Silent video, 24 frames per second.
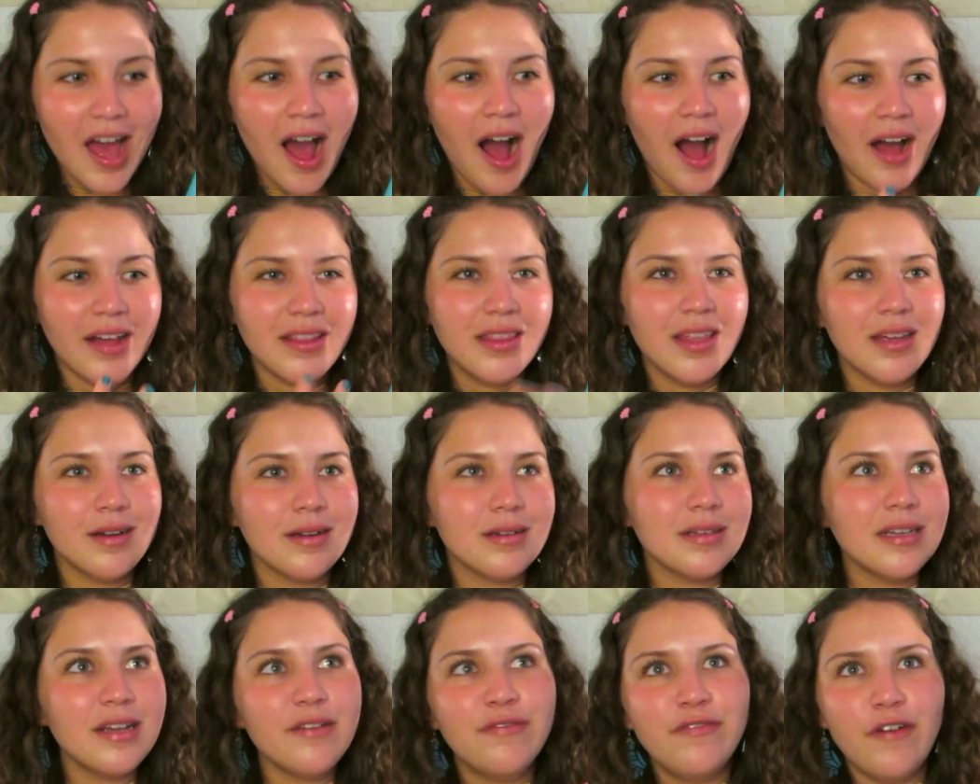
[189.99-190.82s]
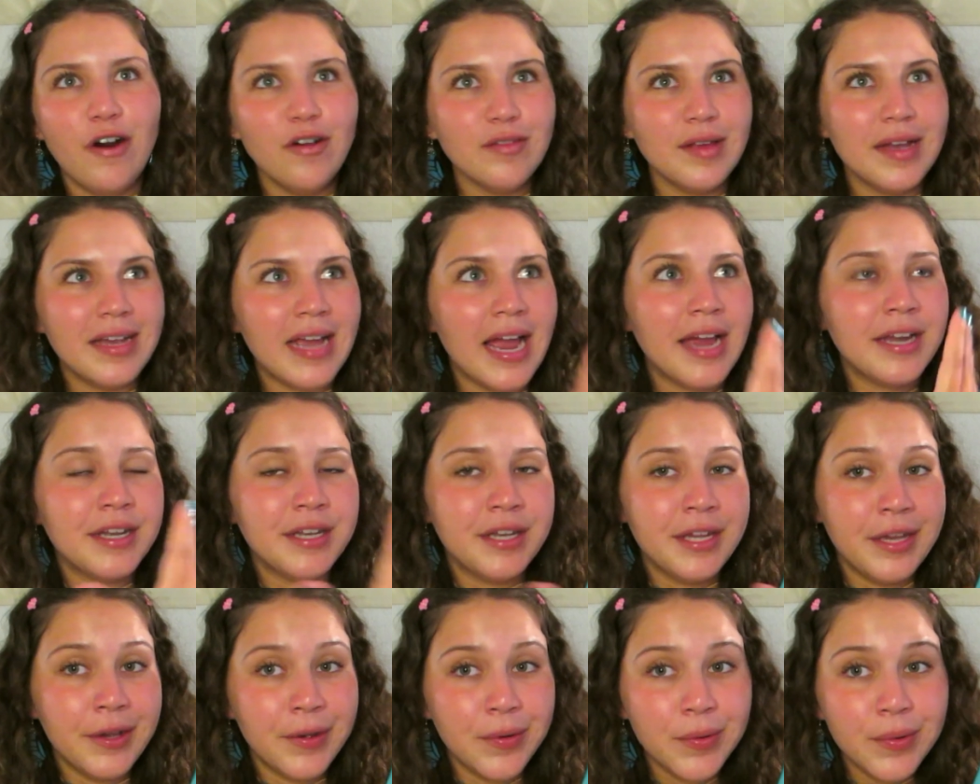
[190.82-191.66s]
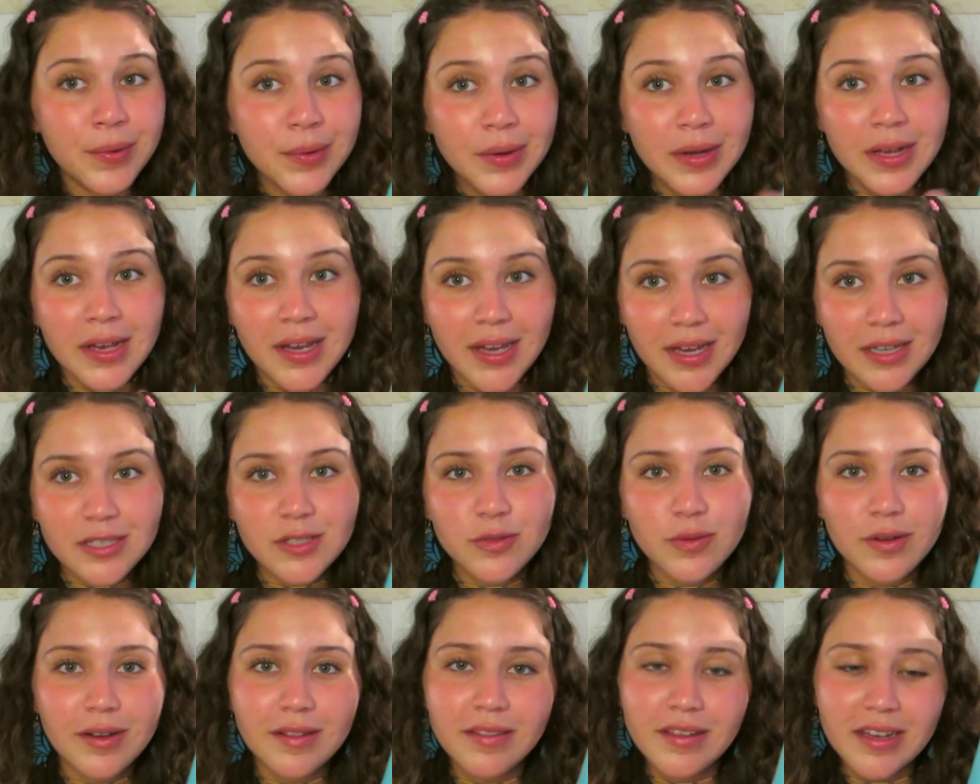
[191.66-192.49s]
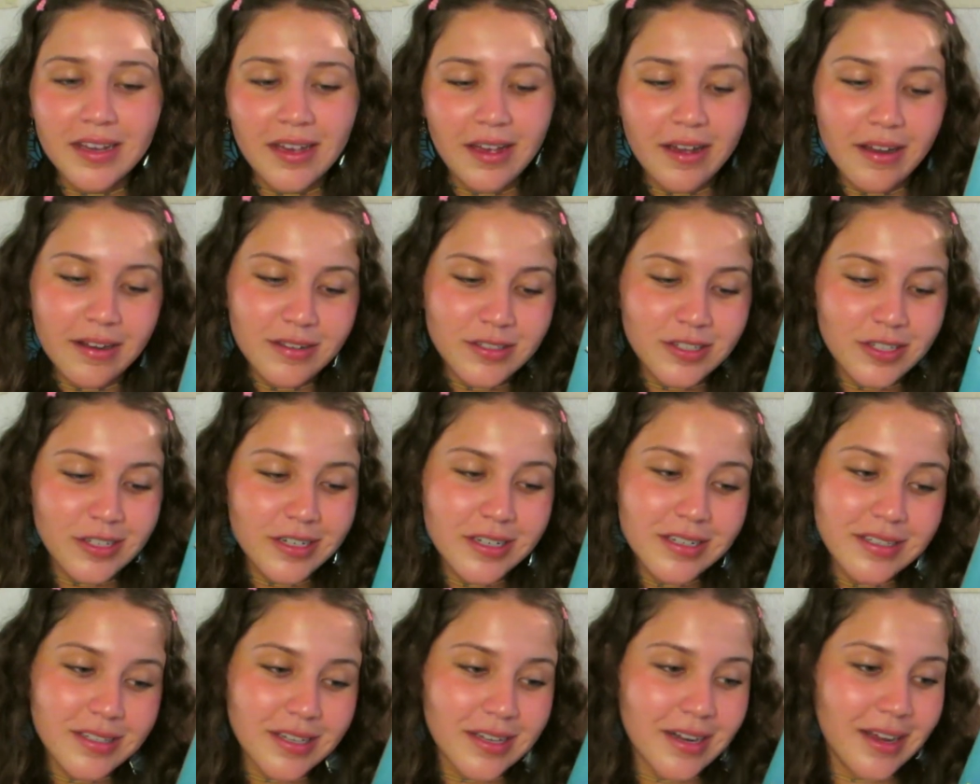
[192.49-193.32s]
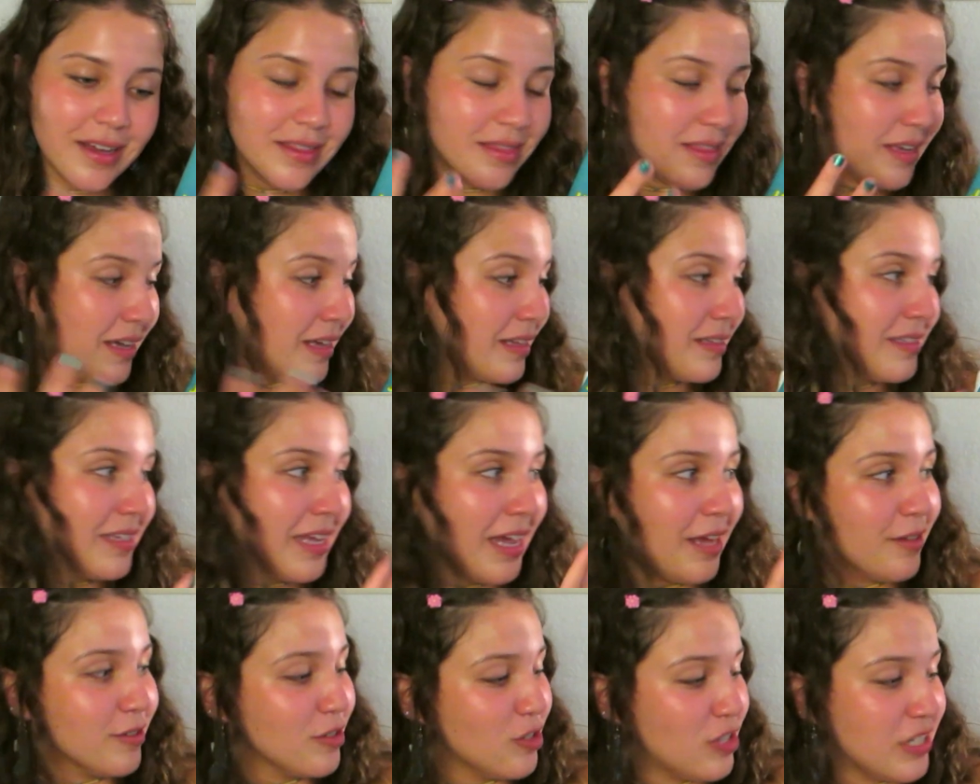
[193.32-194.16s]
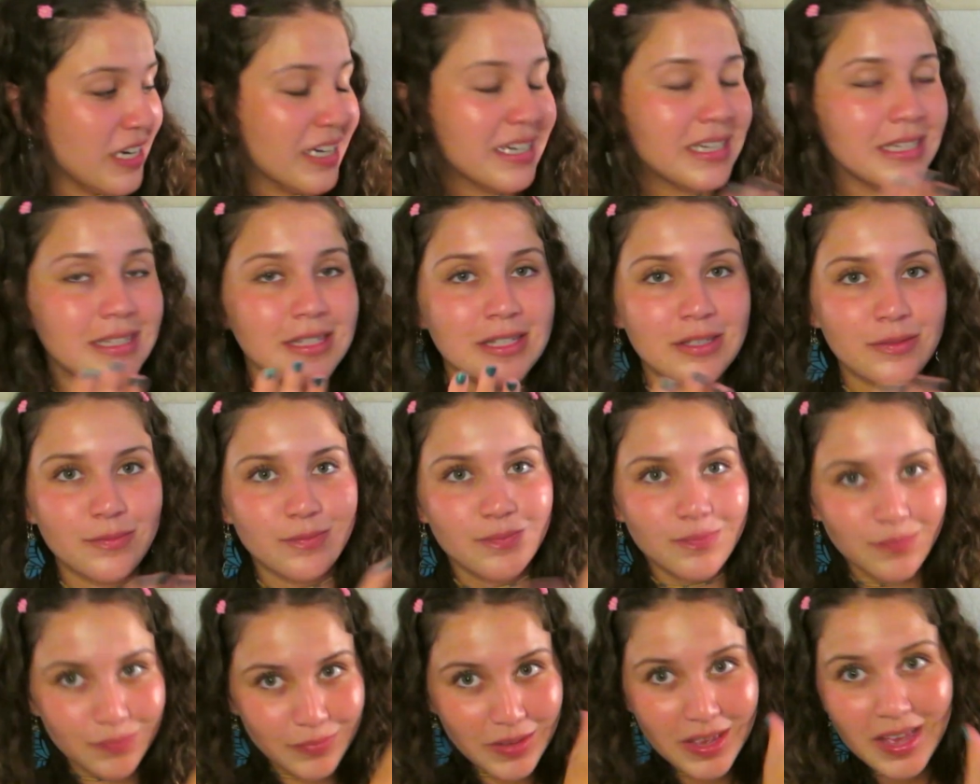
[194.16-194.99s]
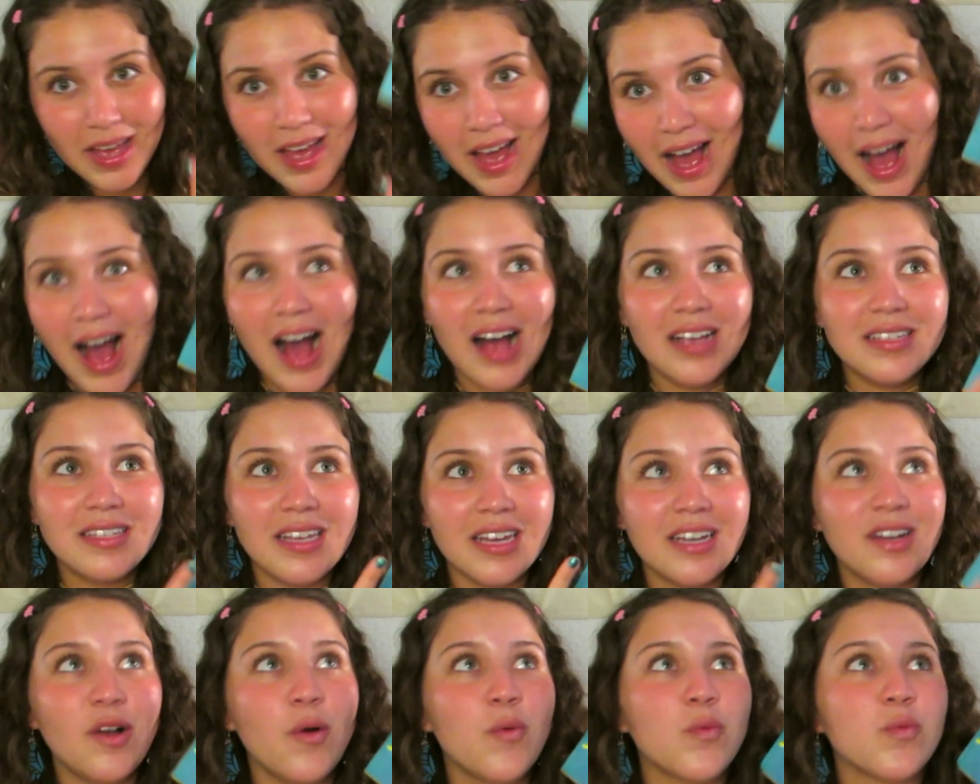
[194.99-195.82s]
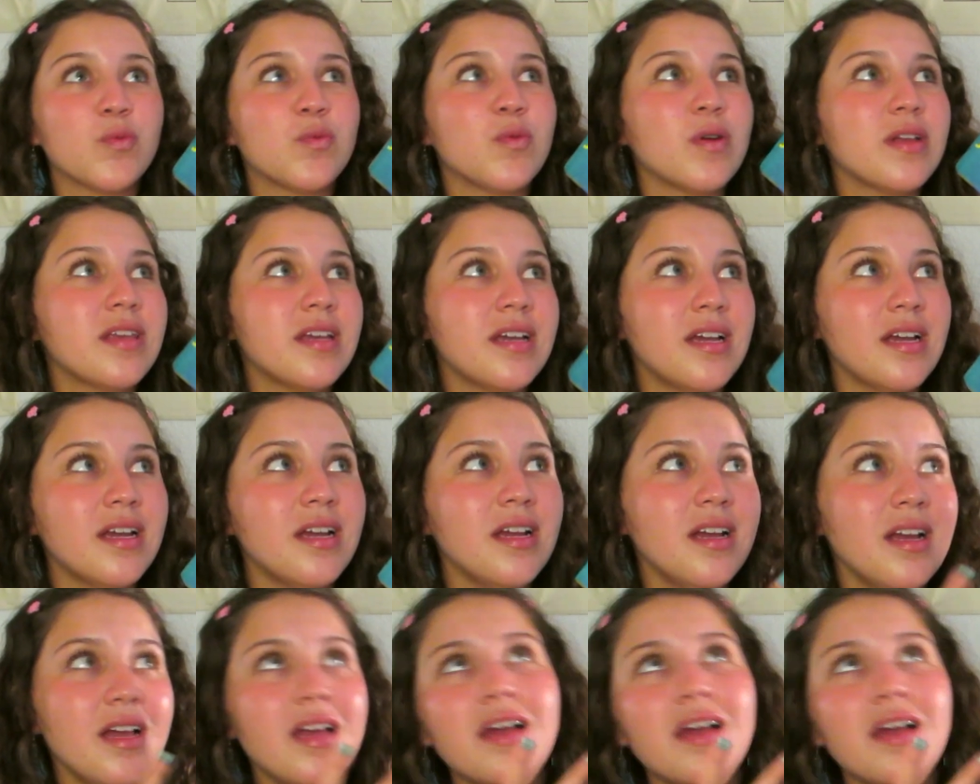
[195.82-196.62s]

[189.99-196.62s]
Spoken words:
I literally felt like I knew each one of the characters, and I think Taylor Jenkins has like a really,